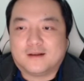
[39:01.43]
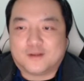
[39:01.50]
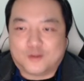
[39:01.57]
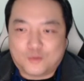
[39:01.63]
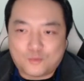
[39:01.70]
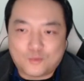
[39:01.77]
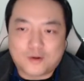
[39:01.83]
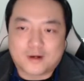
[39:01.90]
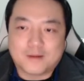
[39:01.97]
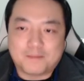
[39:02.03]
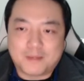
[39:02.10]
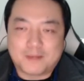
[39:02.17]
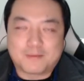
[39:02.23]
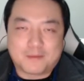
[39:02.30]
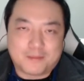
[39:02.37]
want to be
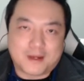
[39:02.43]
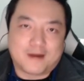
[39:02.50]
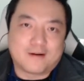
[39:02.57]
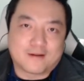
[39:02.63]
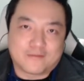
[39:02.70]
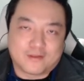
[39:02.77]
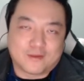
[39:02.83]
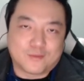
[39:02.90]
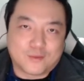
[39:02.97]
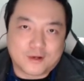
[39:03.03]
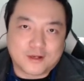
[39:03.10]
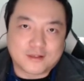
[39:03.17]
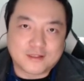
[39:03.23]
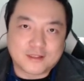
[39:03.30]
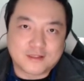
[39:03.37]
preparing for the
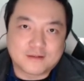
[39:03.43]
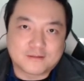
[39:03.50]
worst.